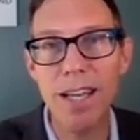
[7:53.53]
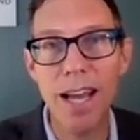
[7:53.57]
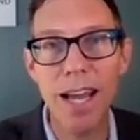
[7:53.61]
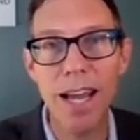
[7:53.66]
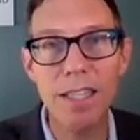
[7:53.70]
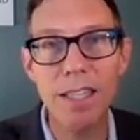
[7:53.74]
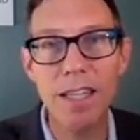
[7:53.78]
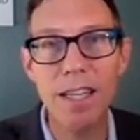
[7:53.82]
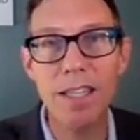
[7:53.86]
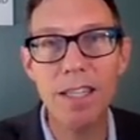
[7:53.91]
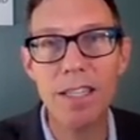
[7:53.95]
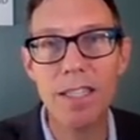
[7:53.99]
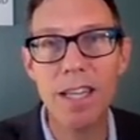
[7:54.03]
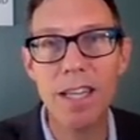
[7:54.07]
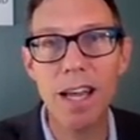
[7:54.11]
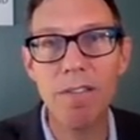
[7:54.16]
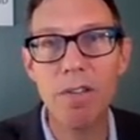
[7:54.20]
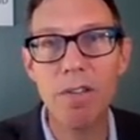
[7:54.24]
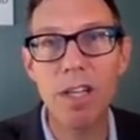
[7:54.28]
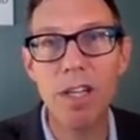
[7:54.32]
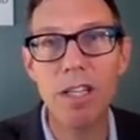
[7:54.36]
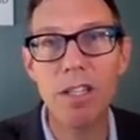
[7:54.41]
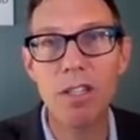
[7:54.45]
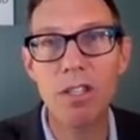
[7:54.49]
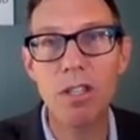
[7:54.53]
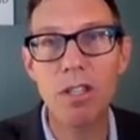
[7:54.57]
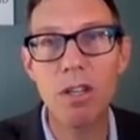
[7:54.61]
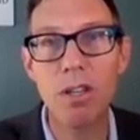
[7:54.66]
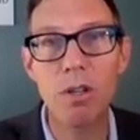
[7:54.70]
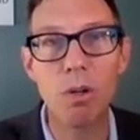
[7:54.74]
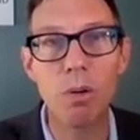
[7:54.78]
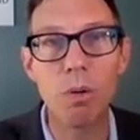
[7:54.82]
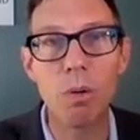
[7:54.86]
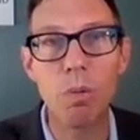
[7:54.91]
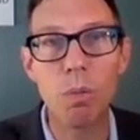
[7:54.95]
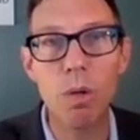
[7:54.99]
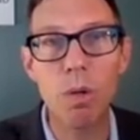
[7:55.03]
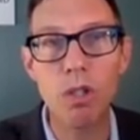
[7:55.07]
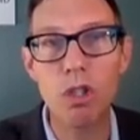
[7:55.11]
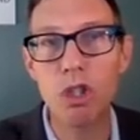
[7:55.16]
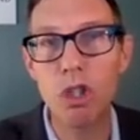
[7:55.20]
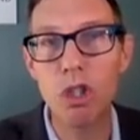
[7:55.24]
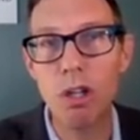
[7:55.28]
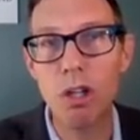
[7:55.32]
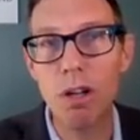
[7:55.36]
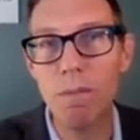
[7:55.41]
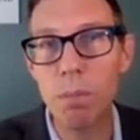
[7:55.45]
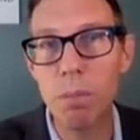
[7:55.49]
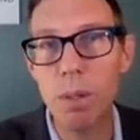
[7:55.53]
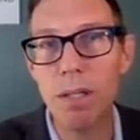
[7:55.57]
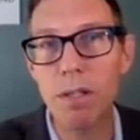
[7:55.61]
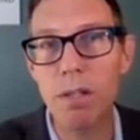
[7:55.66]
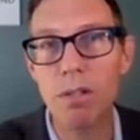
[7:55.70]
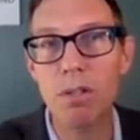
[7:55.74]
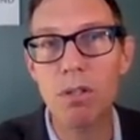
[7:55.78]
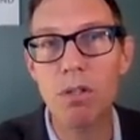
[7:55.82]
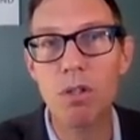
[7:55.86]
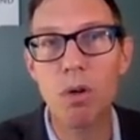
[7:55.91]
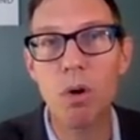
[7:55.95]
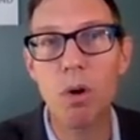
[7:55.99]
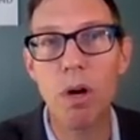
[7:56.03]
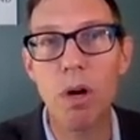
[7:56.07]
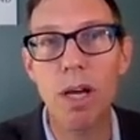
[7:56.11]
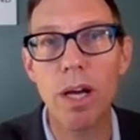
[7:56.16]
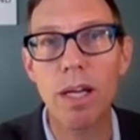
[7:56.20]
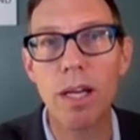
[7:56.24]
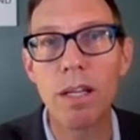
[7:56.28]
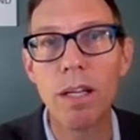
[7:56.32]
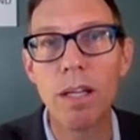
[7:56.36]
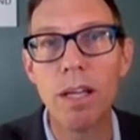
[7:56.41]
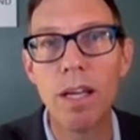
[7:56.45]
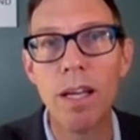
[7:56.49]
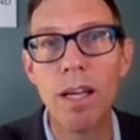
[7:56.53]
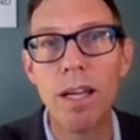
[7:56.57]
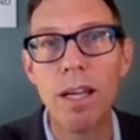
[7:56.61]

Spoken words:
1972, which should have been destroyed,